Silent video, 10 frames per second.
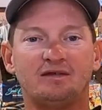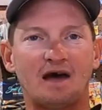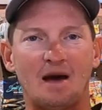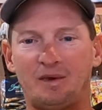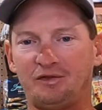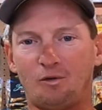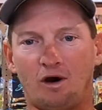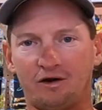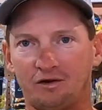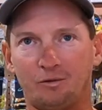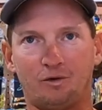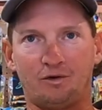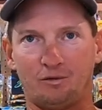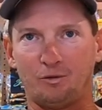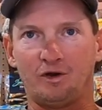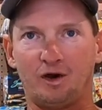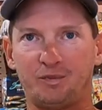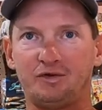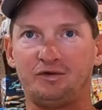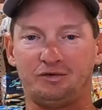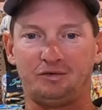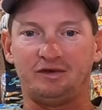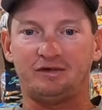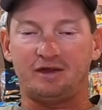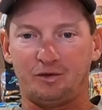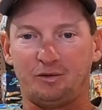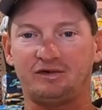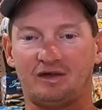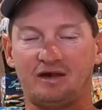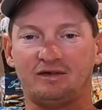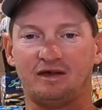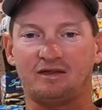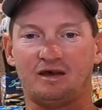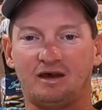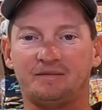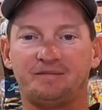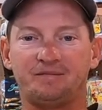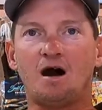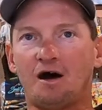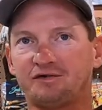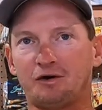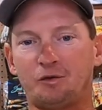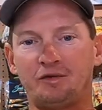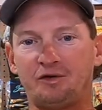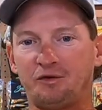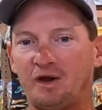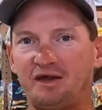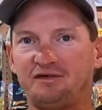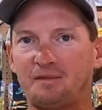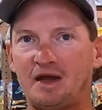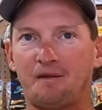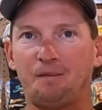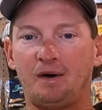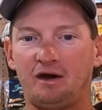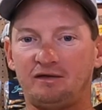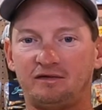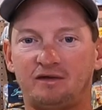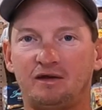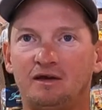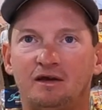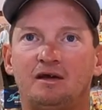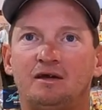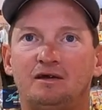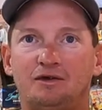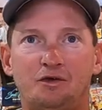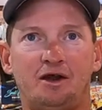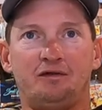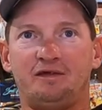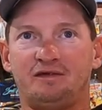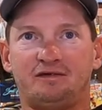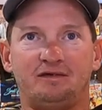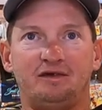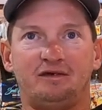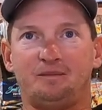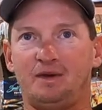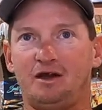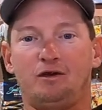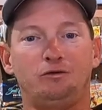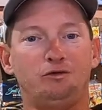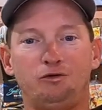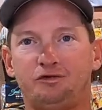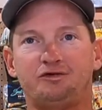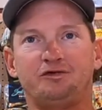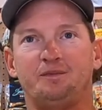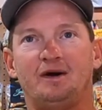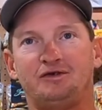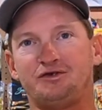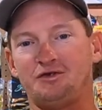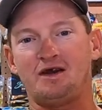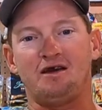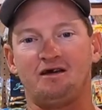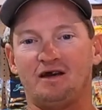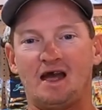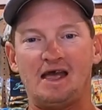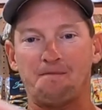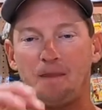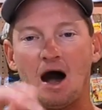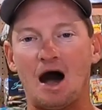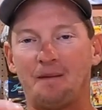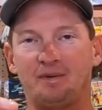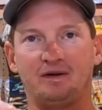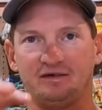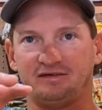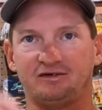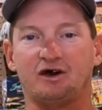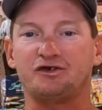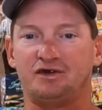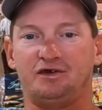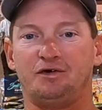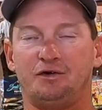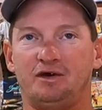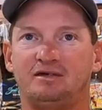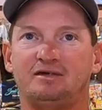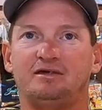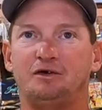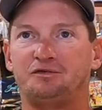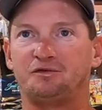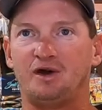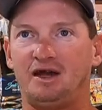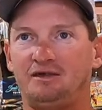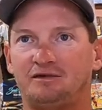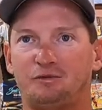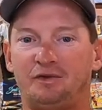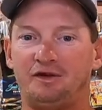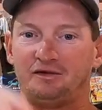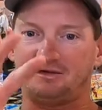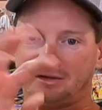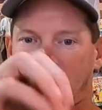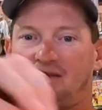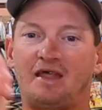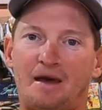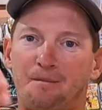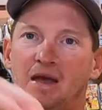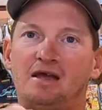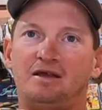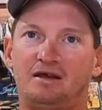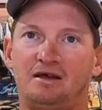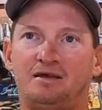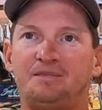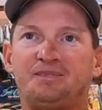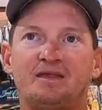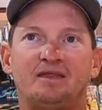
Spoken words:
time on the water will help you to distinguish things like that. Also, when the reds make a bust, you hear this big gadoosh, but you hear a pop, a suction noise. Those reds, when they're sucking that bait in,